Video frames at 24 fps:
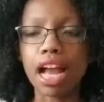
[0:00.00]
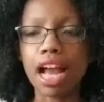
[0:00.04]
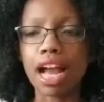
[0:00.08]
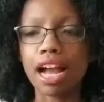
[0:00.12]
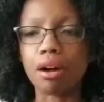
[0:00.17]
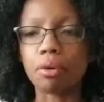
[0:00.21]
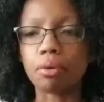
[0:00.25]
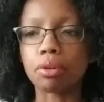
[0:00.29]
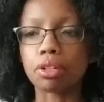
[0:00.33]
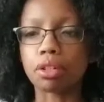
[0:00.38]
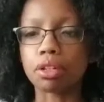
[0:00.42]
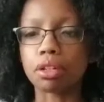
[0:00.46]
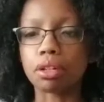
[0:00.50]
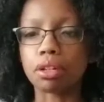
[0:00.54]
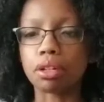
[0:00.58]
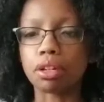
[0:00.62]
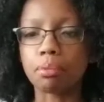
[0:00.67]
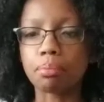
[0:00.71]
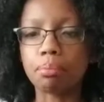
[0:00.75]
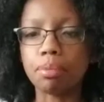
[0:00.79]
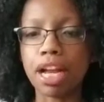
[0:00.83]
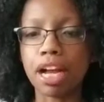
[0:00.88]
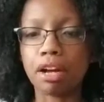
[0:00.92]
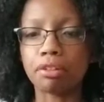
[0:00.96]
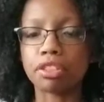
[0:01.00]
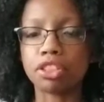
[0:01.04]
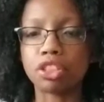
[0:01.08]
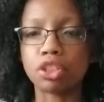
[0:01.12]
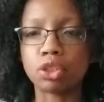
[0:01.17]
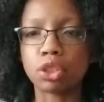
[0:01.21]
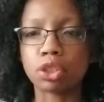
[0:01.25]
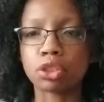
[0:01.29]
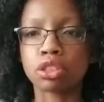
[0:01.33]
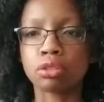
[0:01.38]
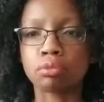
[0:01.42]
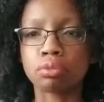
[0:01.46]
our pound
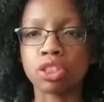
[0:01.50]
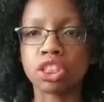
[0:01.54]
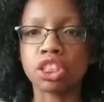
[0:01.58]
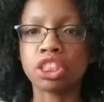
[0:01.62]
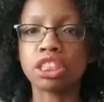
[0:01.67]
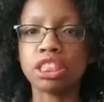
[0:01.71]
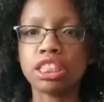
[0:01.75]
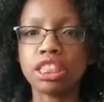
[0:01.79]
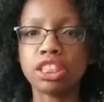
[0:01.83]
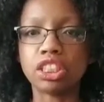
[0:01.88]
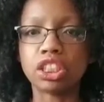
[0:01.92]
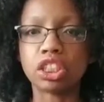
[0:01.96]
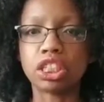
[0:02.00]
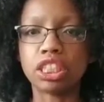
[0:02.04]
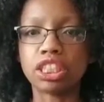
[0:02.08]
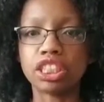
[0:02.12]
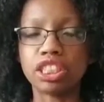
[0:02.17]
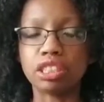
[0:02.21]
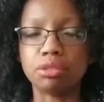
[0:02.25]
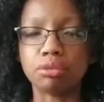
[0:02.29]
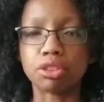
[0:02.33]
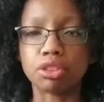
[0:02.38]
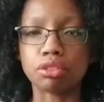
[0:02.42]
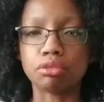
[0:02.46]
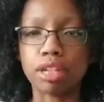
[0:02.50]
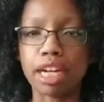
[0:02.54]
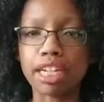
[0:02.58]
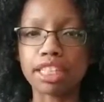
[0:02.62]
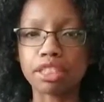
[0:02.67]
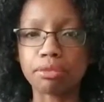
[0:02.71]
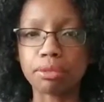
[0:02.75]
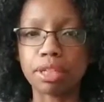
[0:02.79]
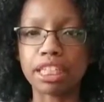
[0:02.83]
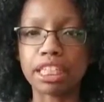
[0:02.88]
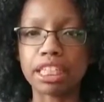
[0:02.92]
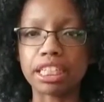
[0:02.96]
instructor was a senior and she was
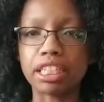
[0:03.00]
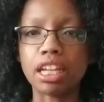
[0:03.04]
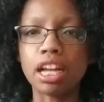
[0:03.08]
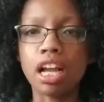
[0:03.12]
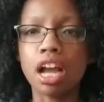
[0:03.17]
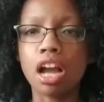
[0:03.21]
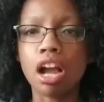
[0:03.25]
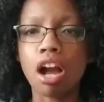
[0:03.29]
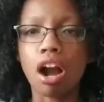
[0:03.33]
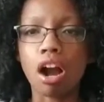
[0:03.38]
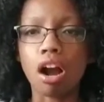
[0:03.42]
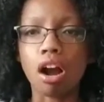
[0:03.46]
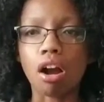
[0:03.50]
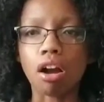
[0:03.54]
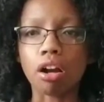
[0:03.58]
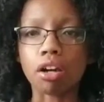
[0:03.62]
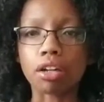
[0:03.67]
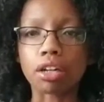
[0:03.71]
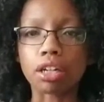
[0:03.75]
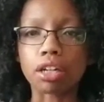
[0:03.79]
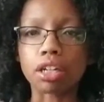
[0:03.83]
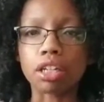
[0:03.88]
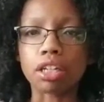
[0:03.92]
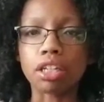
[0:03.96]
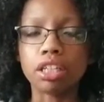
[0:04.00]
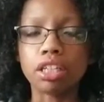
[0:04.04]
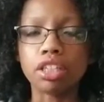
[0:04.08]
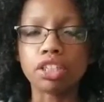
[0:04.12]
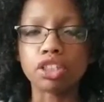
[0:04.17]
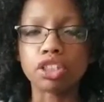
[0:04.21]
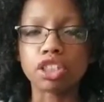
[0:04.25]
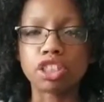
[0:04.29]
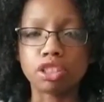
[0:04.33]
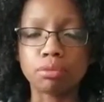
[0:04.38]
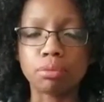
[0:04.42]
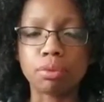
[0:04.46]
graduating. Our
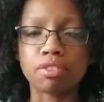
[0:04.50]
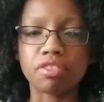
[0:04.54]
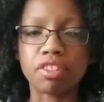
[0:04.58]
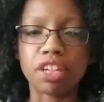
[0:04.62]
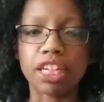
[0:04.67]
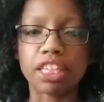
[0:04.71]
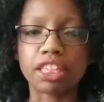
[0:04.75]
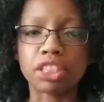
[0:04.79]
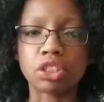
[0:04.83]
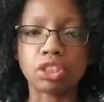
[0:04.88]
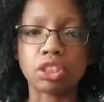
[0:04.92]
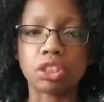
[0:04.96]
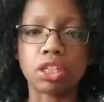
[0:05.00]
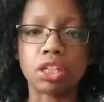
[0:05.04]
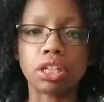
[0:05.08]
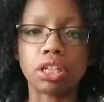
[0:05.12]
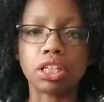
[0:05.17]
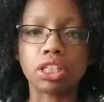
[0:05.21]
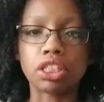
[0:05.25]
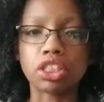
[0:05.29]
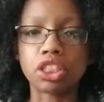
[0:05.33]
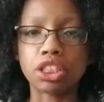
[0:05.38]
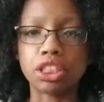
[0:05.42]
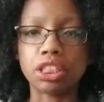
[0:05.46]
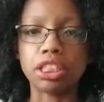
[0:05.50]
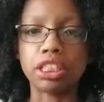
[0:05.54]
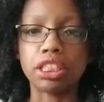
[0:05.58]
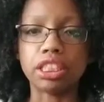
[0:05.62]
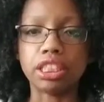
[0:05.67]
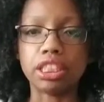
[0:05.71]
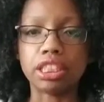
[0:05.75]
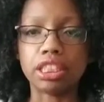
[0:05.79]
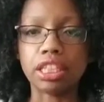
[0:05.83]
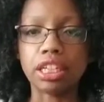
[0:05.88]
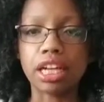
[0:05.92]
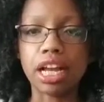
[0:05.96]
supervisor,
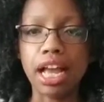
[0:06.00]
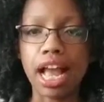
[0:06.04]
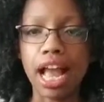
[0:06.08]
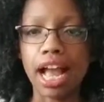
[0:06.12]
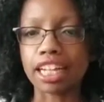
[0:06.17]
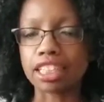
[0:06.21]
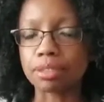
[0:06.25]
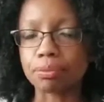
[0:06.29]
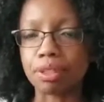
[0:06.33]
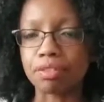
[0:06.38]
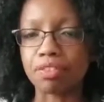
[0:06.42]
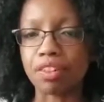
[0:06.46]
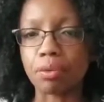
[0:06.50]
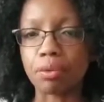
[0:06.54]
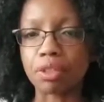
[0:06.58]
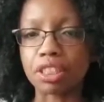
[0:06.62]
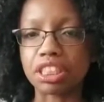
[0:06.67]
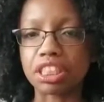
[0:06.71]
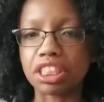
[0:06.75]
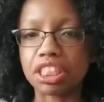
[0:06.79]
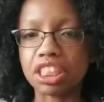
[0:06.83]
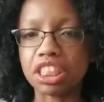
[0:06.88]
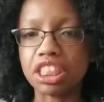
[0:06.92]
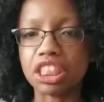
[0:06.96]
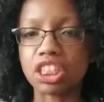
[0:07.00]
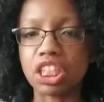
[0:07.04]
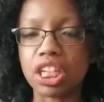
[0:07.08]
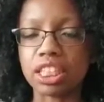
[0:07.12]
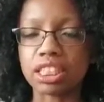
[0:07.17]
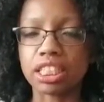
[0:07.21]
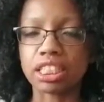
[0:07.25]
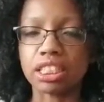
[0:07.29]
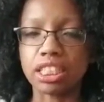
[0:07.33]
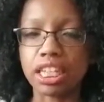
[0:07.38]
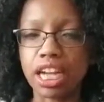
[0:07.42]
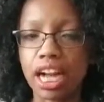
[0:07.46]
she asked me if I wanted to teach. I
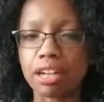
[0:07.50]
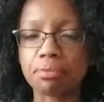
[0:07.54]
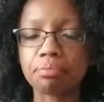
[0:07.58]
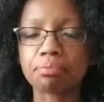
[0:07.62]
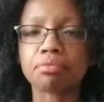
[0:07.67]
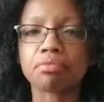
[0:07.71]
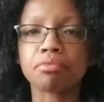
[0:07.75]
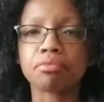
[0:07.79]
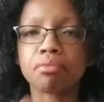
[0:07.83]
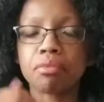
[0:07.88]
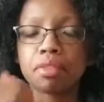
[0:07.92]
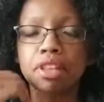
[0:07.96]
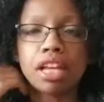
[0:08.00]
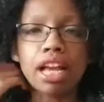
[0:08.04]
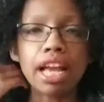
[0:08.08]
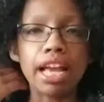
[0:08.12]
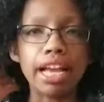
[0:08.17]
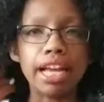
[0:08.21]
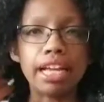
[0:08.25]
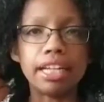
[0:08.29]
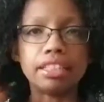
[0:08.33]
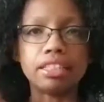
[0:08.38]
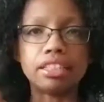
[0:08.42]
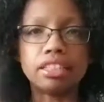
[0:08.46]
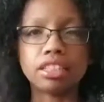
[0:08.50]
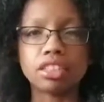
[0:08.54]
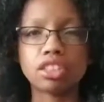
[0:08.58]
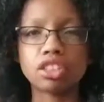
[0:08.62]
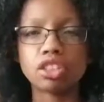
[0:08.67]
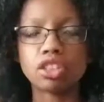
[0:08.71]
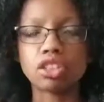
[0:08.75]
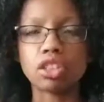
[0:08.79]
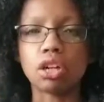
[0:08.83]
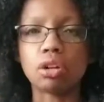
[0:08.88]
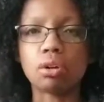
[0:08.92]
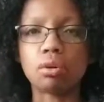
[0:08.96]
said yeah. And
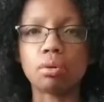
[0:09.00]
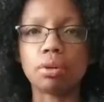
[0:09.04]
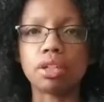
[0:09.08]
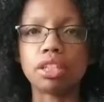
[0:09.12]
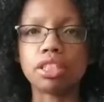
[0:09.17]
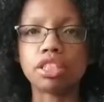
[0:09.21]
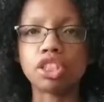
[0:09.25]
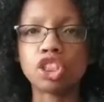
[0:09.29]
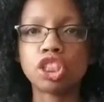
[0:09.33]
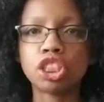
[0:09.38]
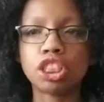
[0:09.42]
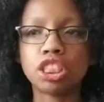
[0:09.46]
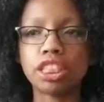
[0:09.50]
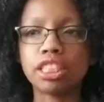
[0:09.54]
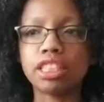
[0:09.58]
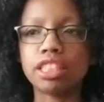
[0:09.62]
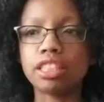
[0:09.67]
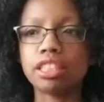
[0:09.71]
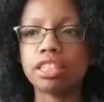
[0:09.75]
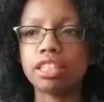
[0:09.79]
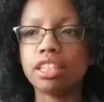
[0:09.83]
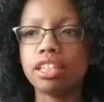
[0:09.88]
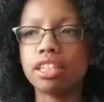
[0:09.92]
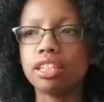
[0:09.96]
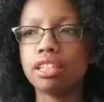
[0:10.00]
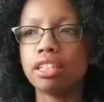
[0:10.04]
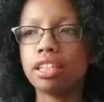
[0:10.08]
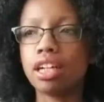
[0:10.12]
so she